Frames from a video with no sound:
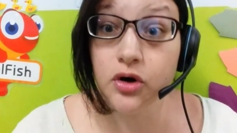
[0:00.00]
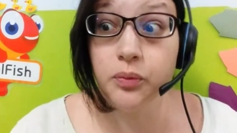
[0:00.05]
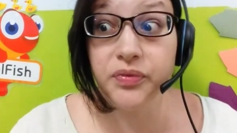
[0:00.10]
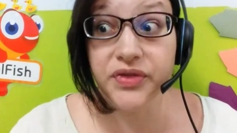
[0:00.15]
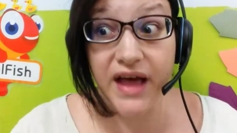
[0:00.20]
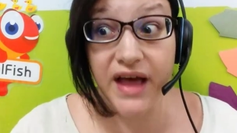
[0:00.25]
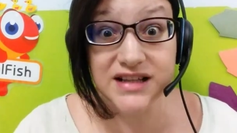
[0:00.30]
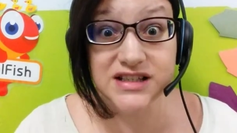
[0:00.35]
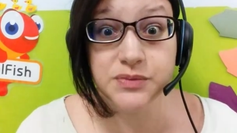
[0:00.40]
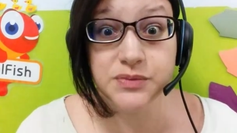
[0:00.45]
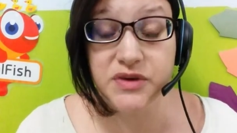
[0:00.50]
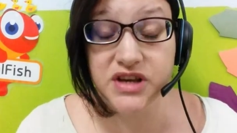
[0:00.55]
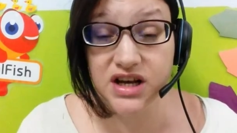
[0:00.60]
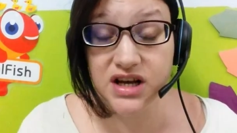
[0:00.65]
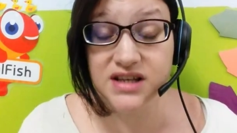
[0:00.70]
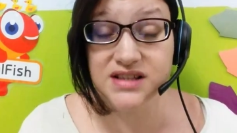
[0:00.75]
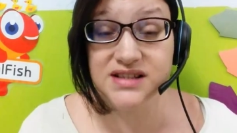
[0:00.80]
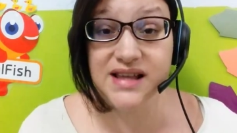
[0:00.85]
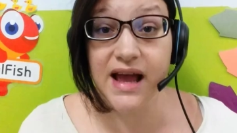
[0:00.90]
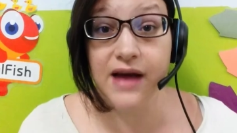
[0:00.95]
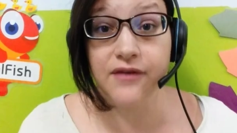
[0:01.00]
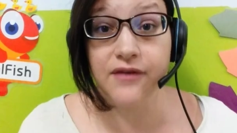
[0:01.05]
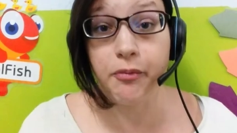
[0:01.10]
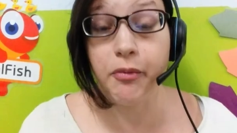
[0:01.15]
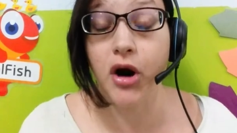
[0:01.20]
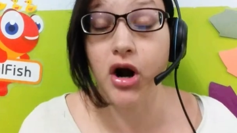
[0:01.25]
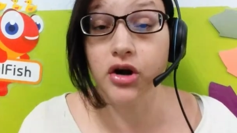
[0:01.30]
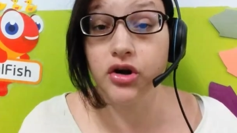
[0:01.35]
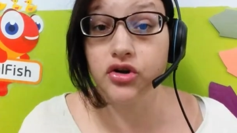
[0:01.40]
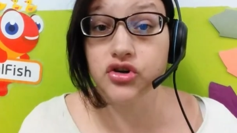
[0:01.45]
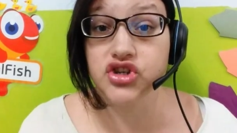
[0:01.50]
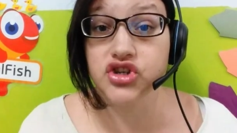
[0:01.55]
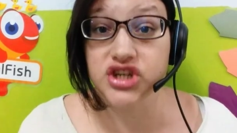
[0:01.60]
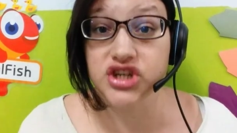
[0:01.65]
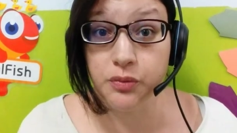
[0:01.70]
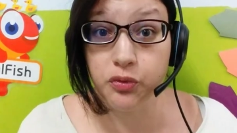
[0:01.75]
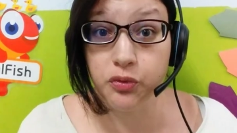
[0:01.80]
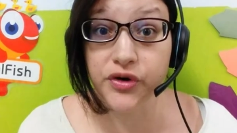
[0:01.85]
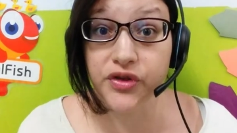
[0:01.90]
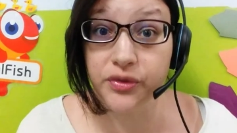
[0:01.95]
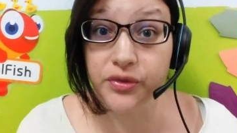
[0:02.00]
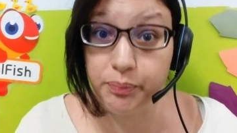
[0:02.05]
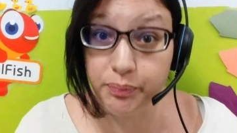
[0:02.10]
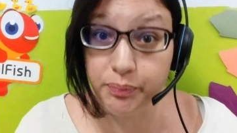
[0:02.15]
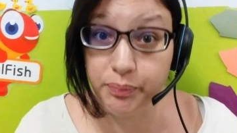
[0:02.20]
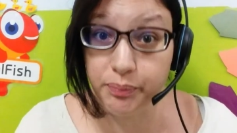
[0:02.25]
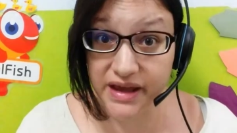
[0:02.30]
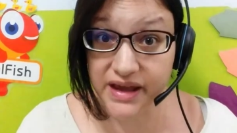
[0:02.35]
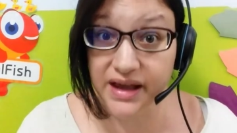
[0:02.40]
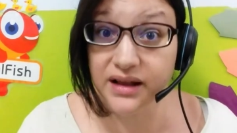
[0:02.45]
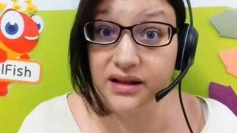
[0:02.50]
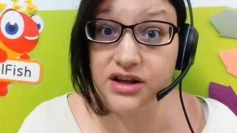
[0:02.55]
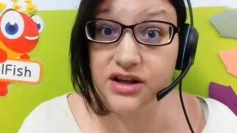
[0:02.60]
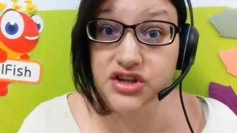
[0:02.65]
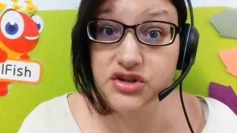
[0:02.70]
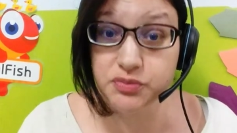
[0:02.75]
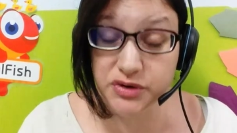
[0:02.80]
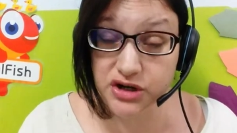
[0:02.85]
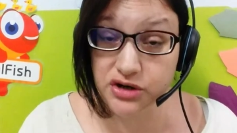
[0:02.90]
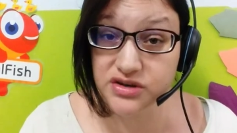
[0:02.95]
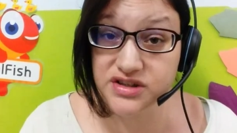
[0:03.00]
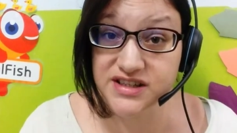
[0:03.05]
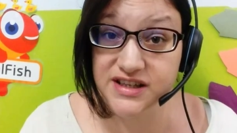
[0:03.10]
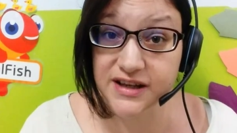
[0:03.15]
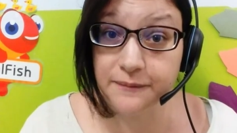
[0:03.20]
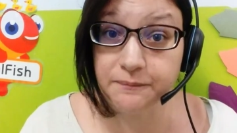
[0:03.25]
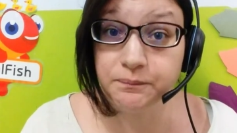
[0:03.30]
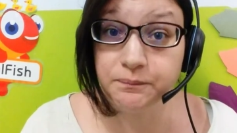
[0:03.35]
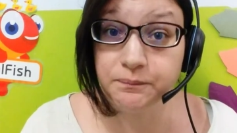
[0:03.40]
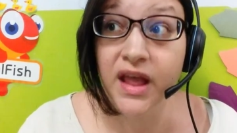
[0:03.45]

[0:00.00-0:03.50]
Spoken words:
that's because they have a partnership with Big English, Pearson.